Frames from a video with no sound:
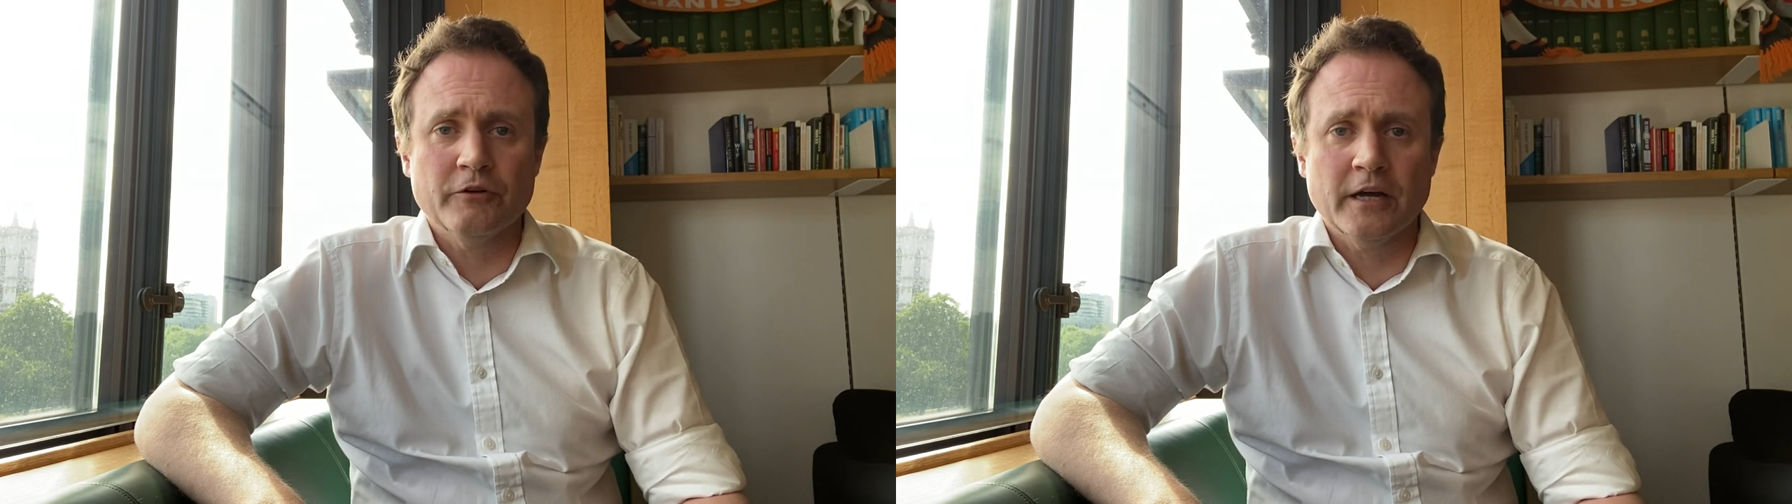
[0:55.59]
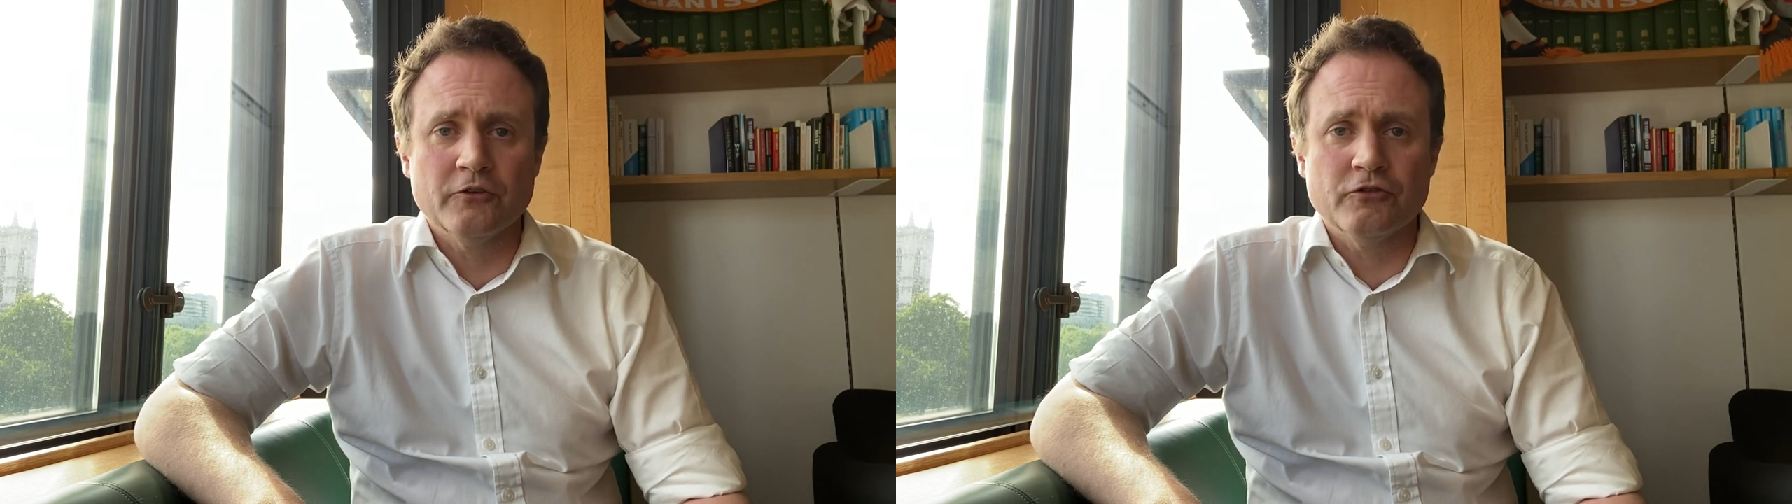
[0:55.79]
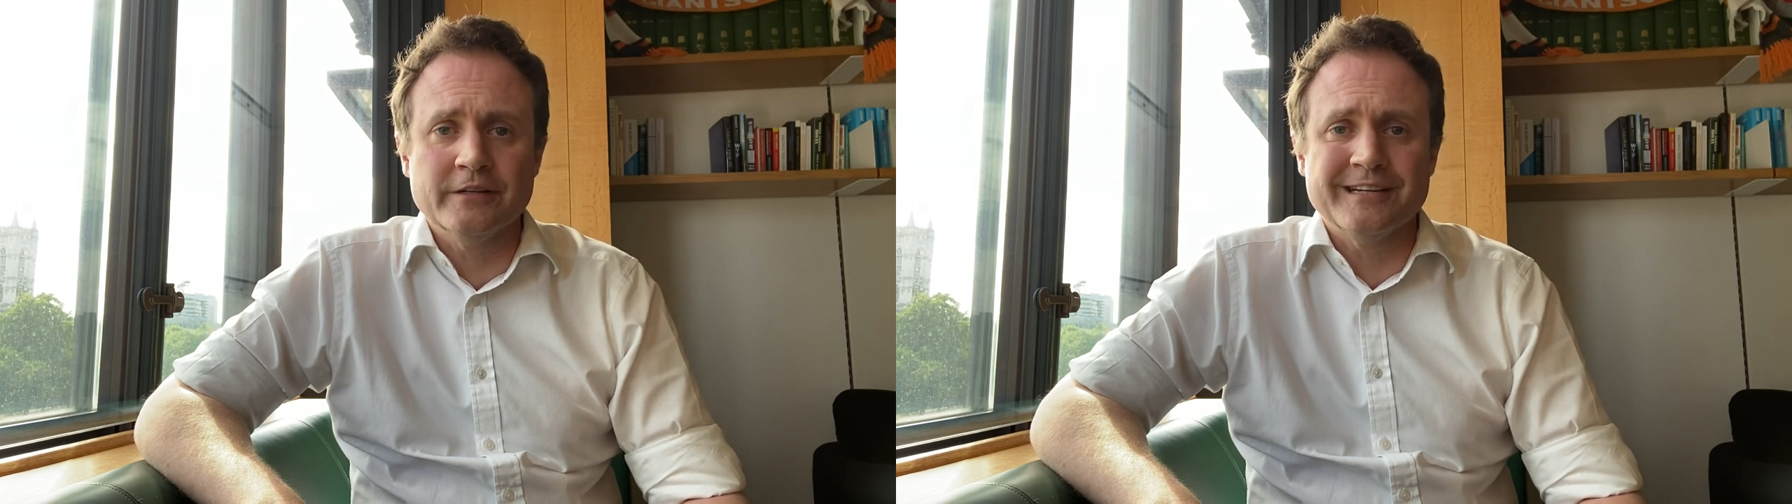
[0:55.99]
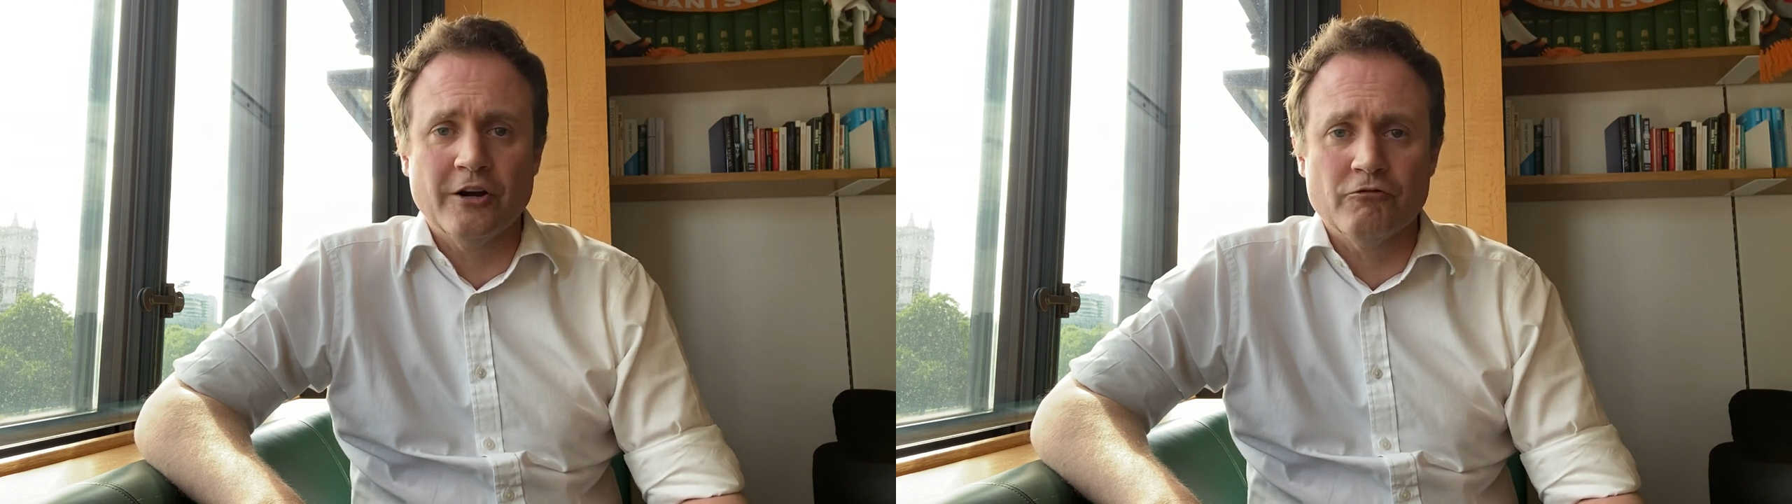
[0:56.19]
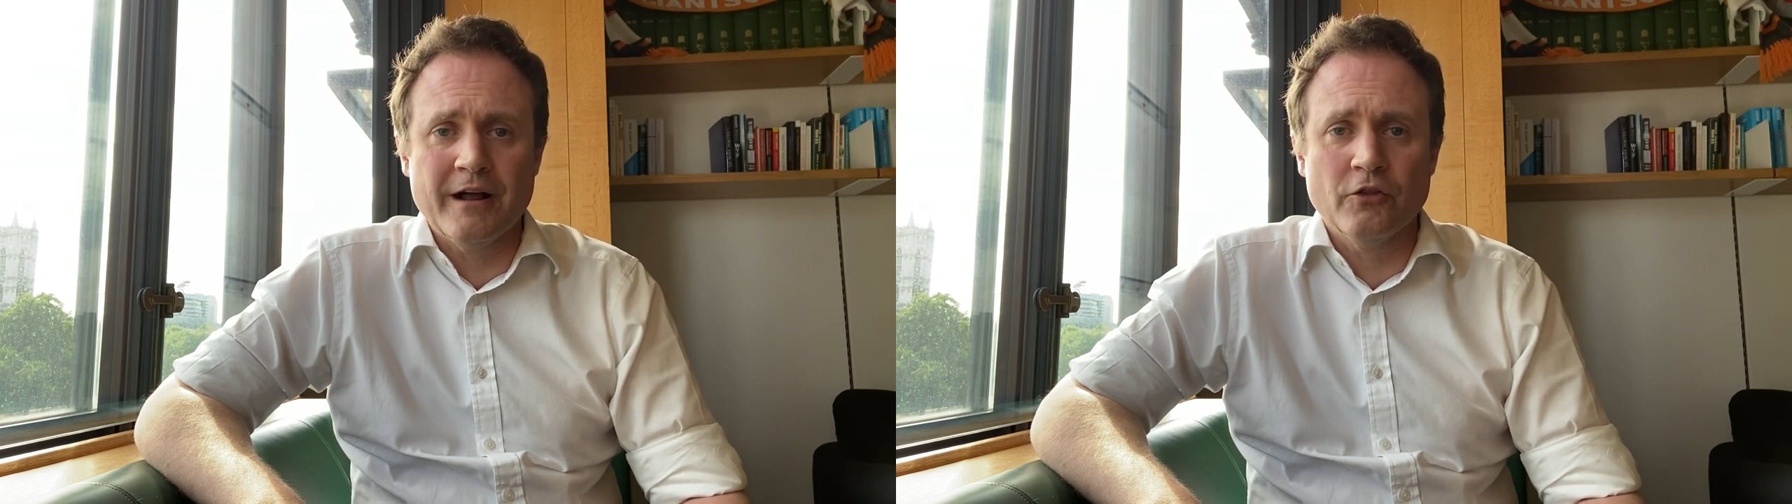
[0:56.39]
for countries
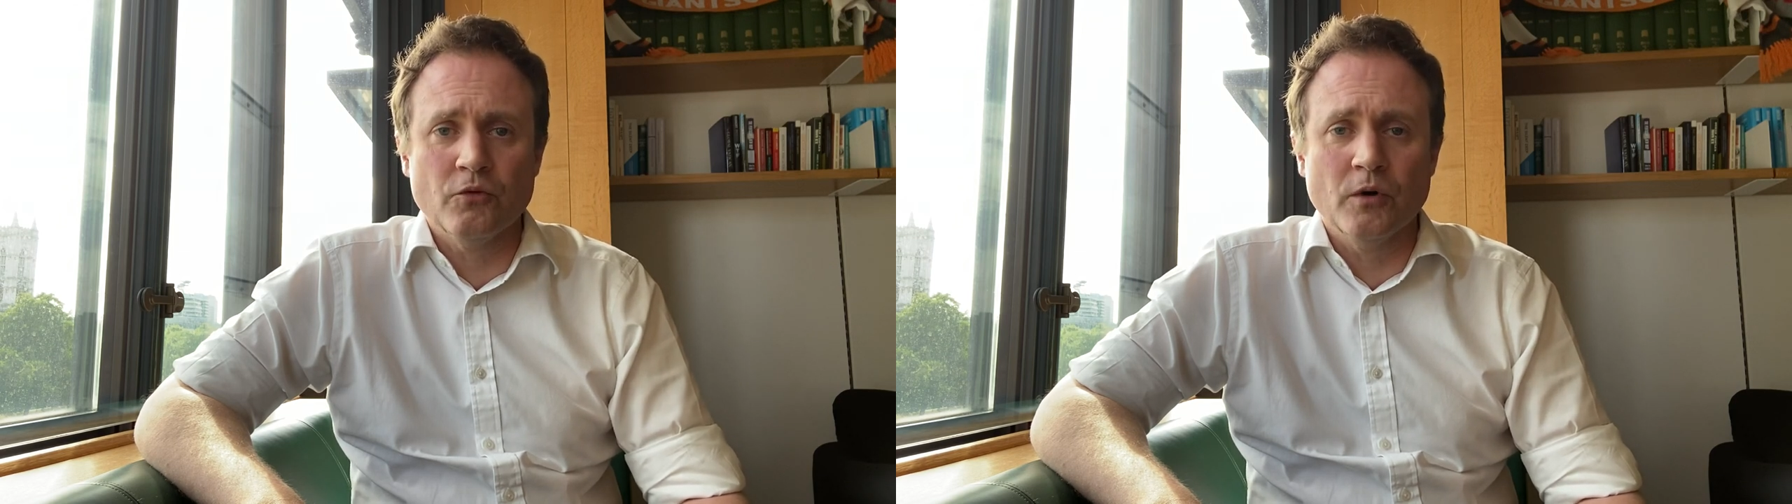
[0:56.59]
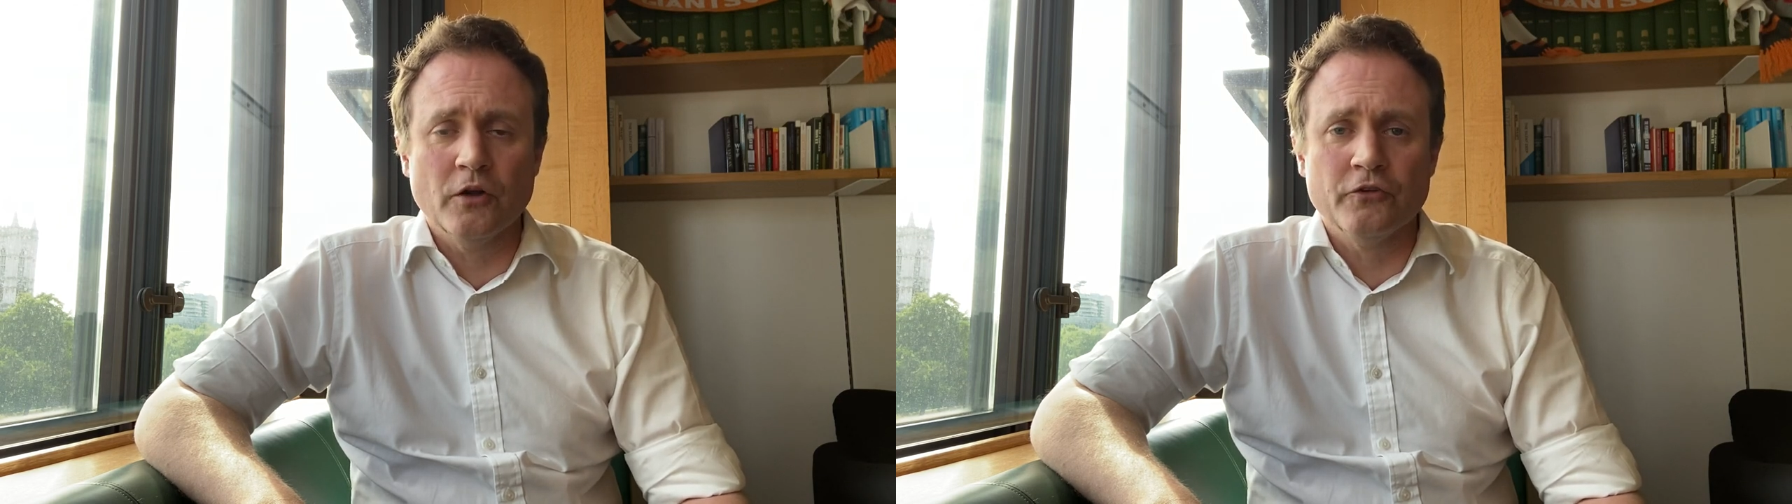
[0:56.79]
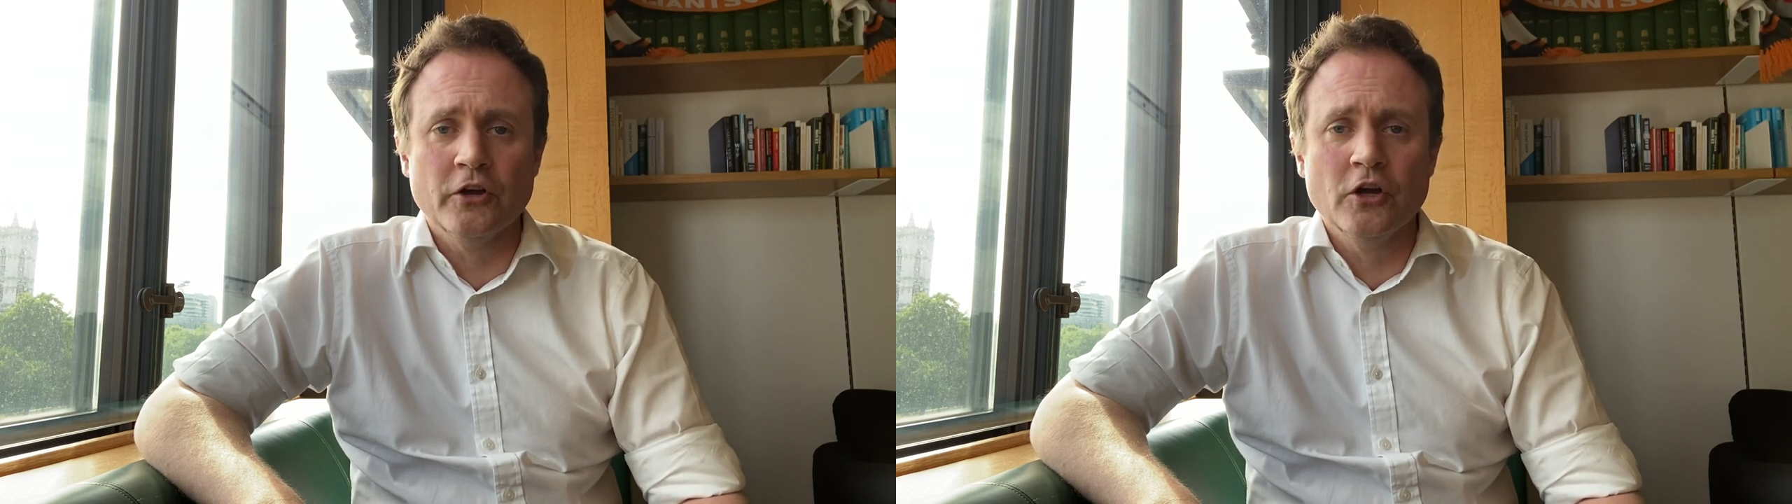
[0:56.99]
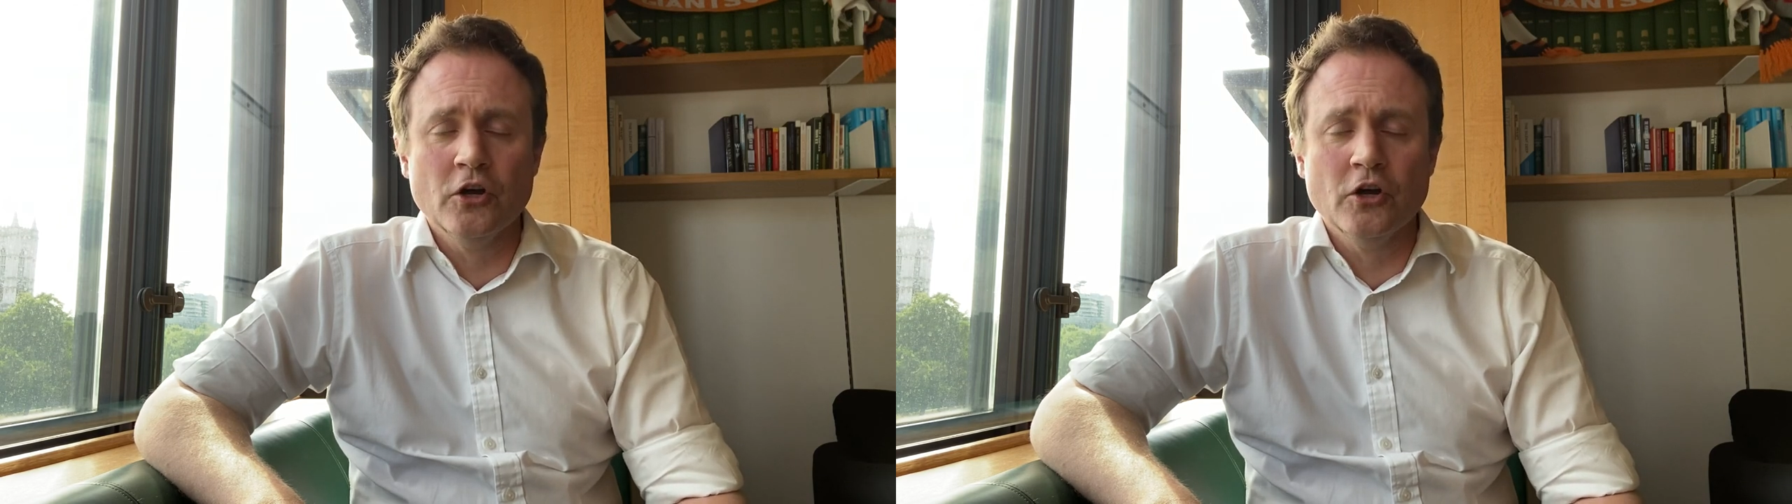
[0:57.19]
around the world